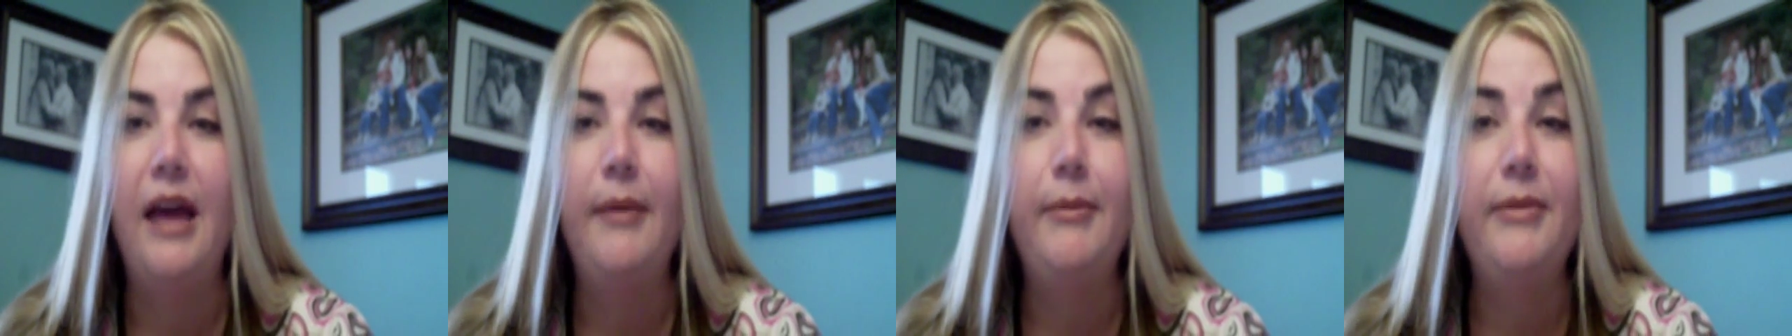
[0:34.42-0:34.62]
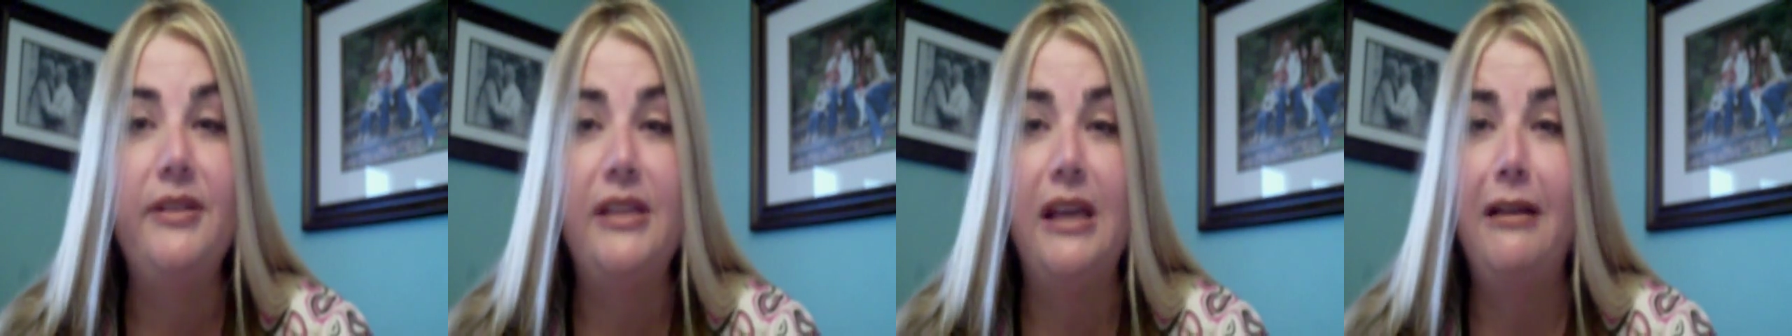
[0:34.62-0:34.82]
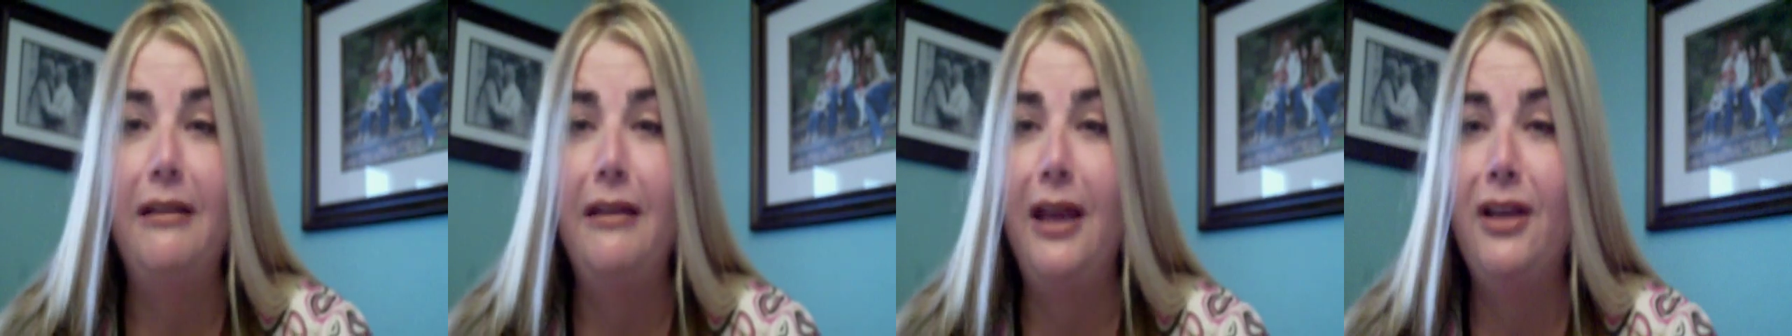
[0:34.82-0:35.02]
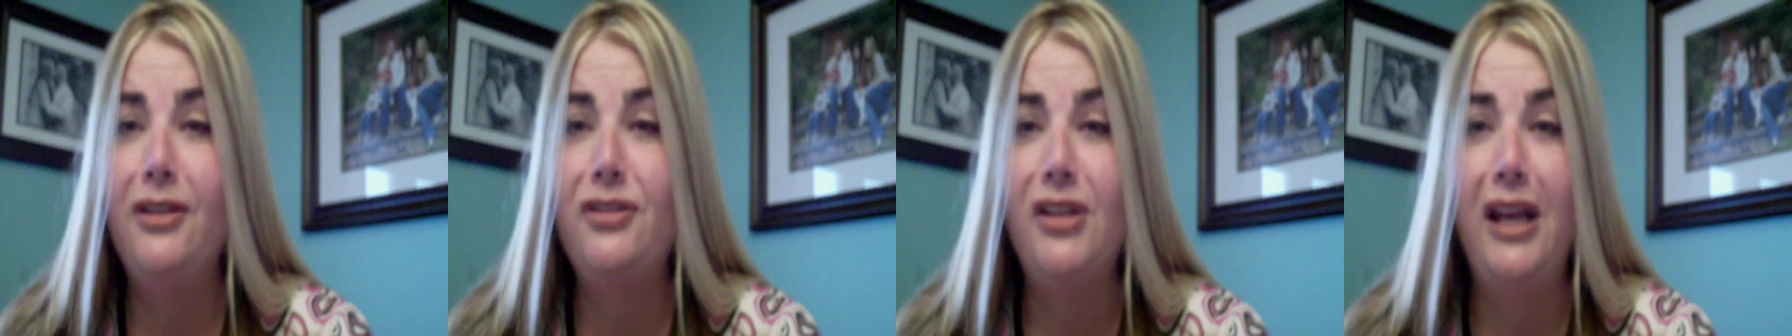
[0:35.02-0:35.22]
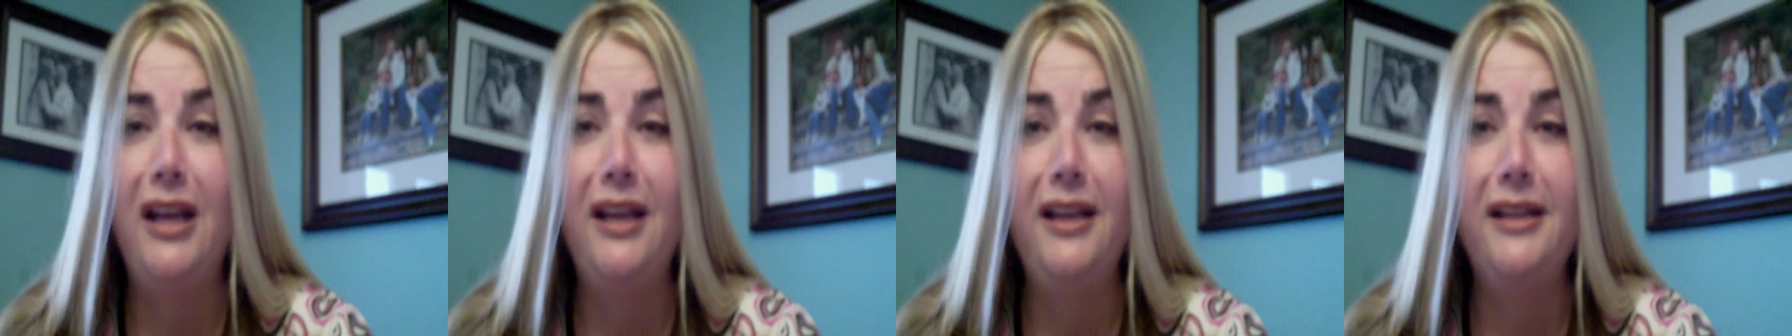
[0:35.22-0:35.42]
I'm a dental
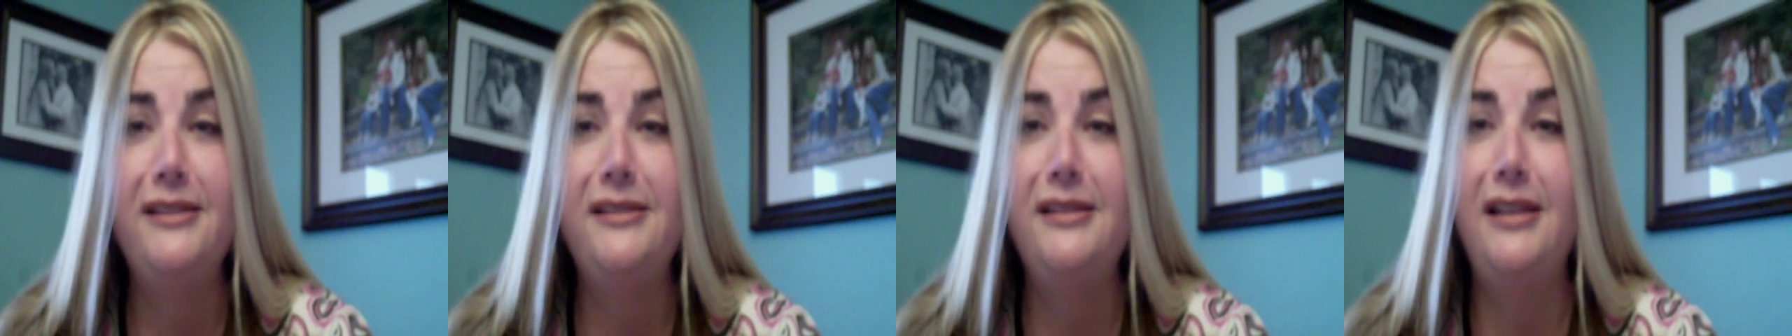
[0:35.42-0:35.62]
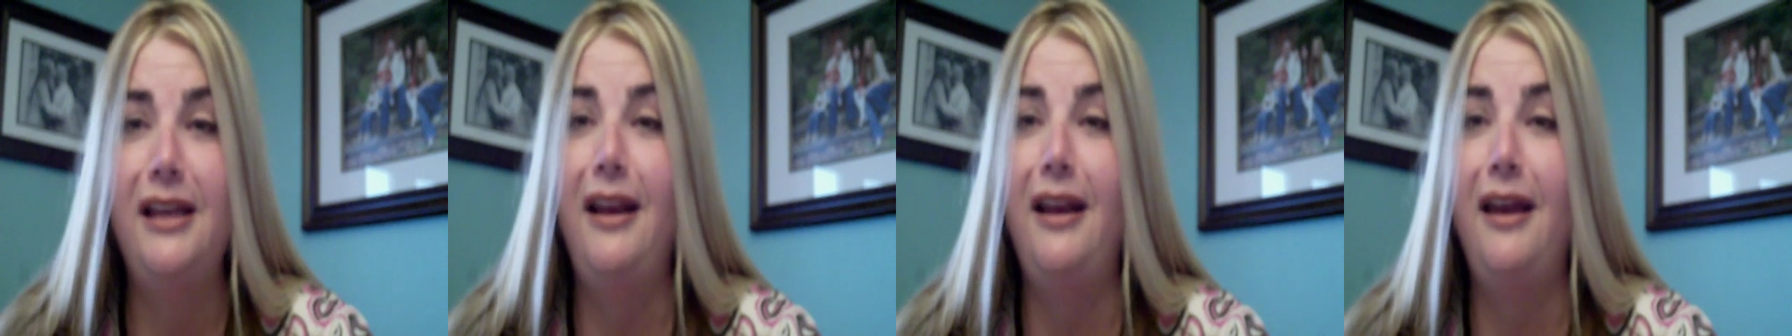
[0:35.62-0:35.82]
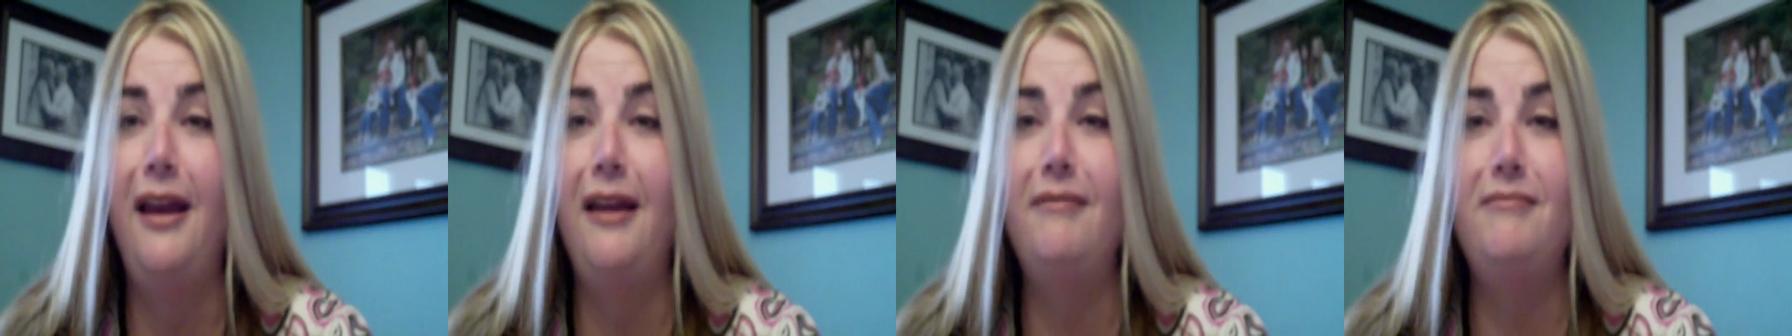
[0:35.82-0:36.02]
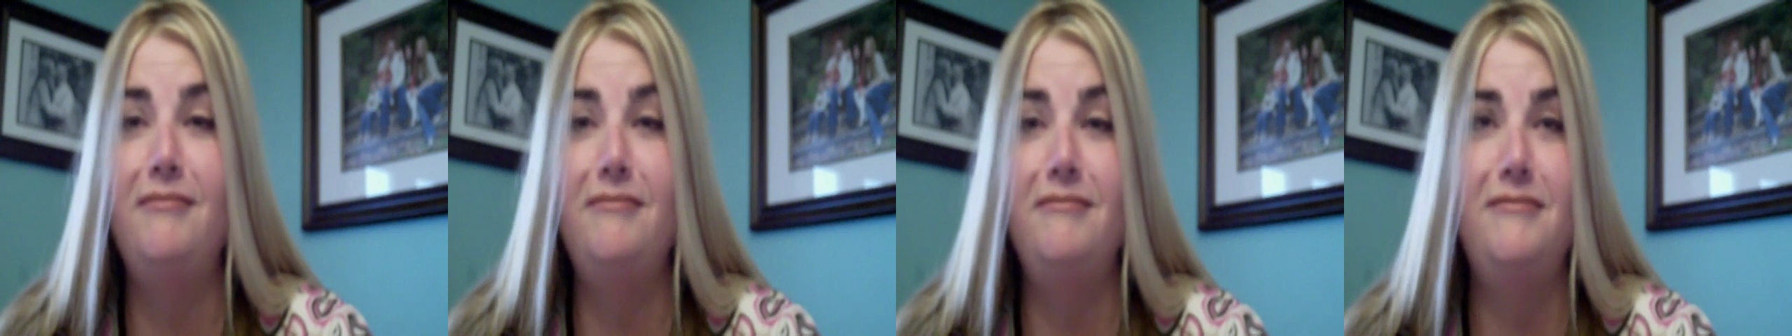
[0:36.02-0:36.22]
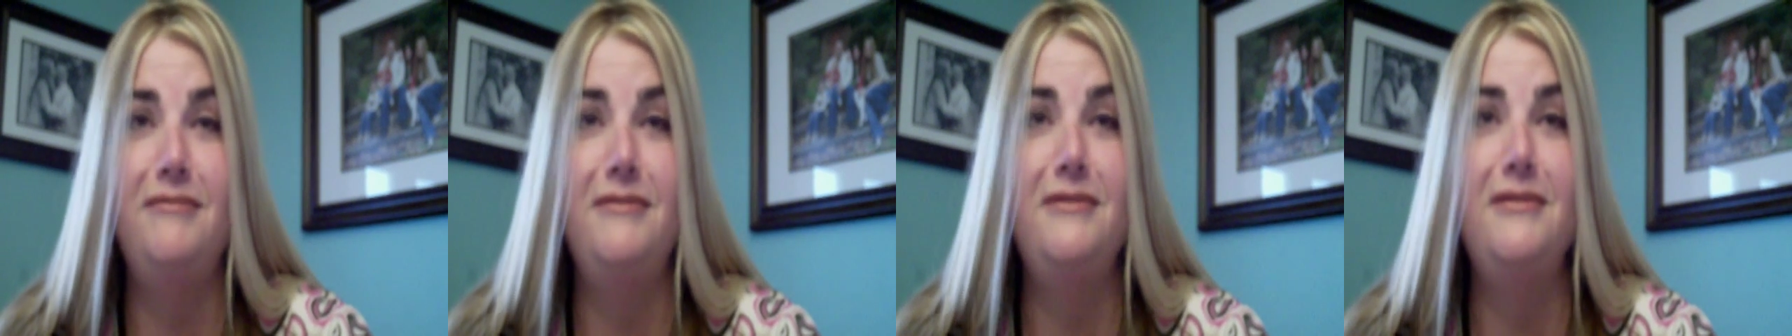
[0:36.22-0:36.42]
hygienist and
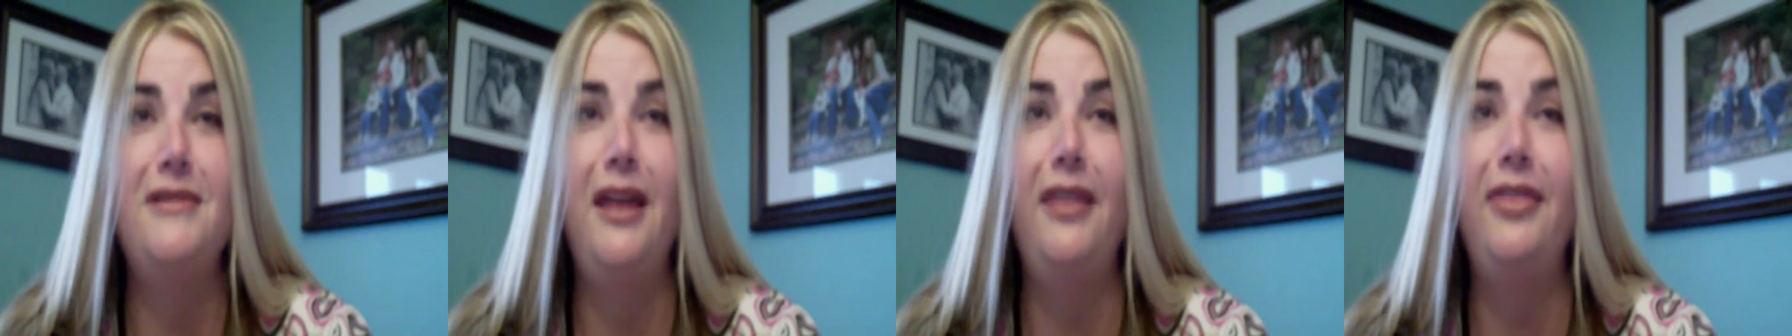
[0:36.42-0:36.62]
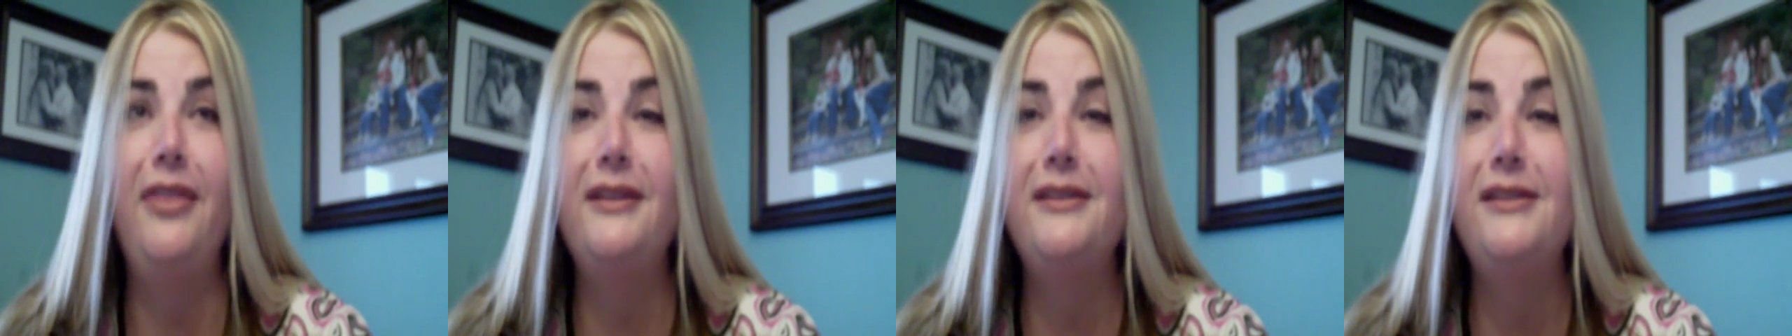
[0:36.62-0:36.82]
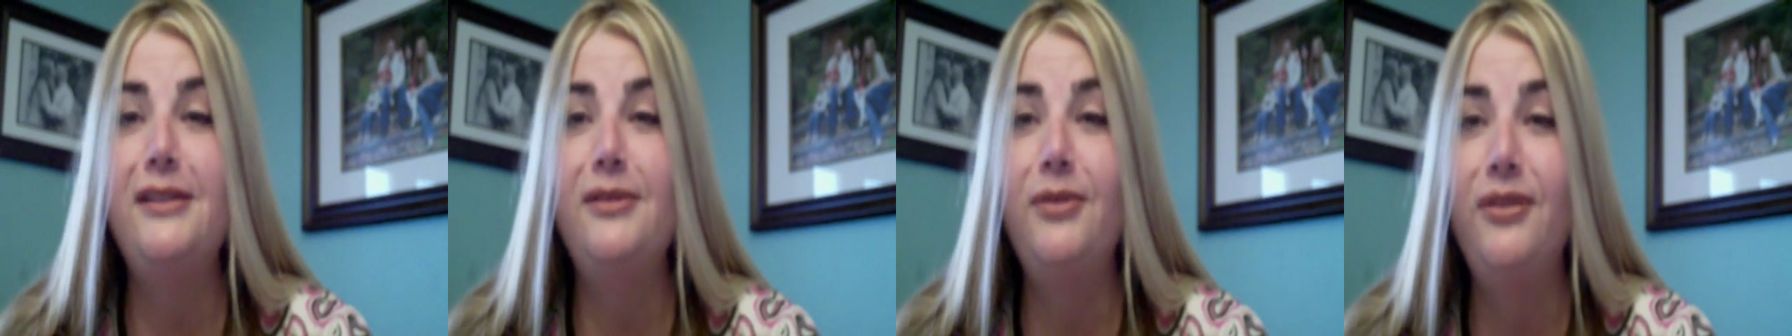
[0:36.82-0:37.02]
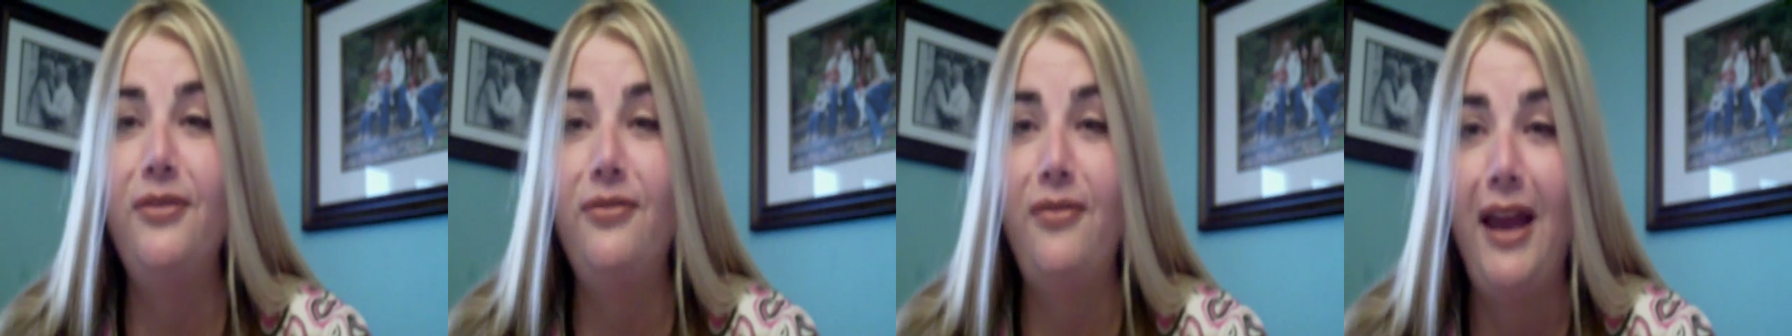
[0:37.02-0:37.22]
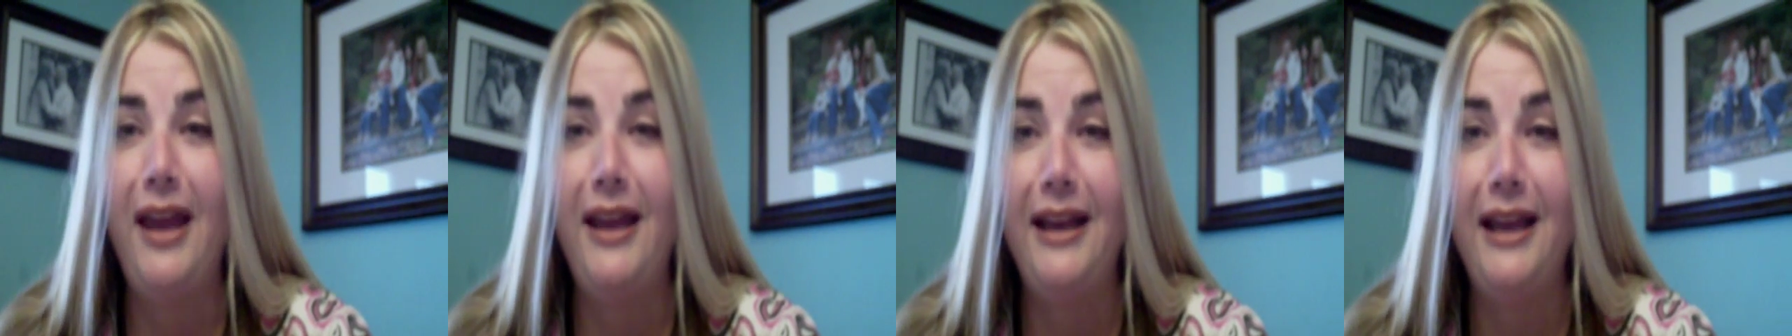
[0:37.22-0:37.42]
I'm nothing to do
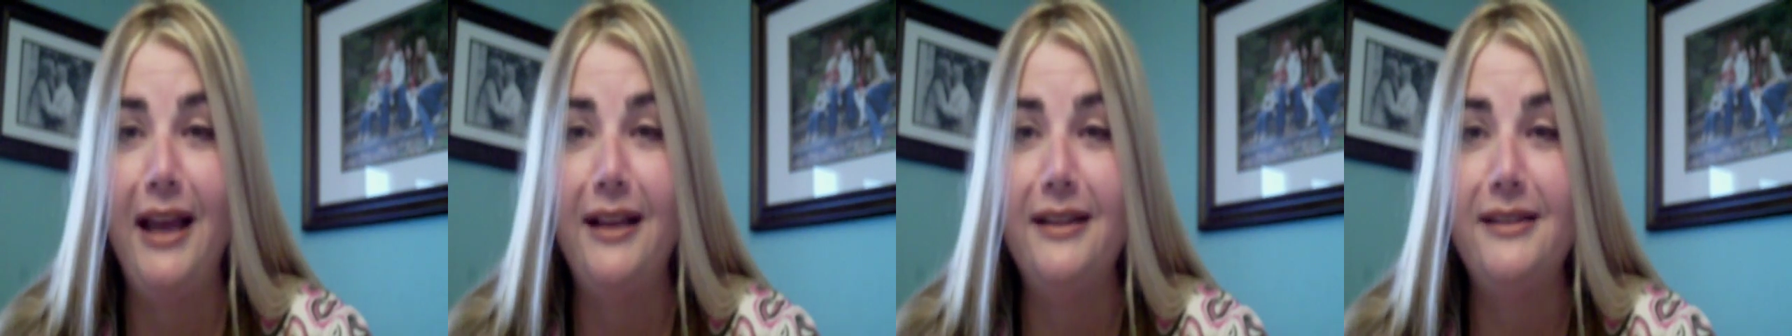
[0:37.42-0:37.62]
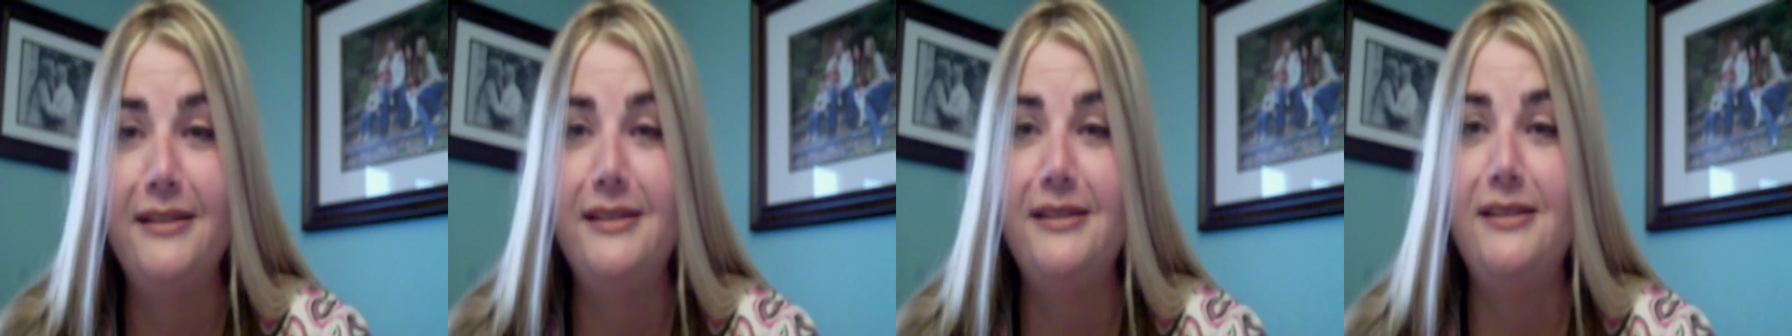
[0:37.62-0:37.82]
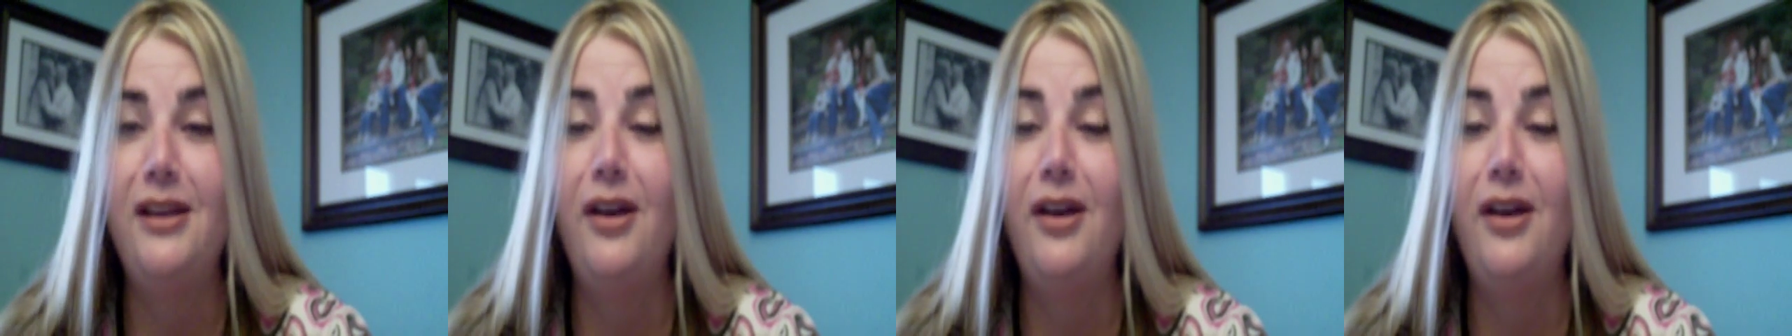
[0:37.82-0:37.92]
with finance,